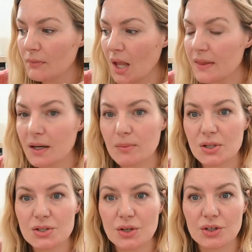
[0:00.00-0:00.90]
And then I'm
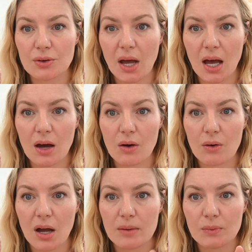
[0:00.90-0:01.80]
gonna show you
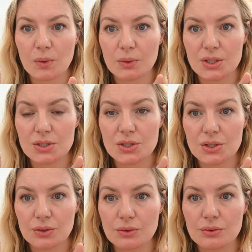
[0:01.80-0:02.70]
how I'm going
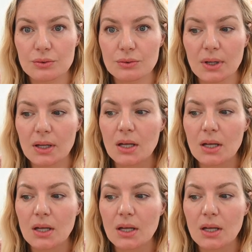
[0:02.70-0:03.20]
to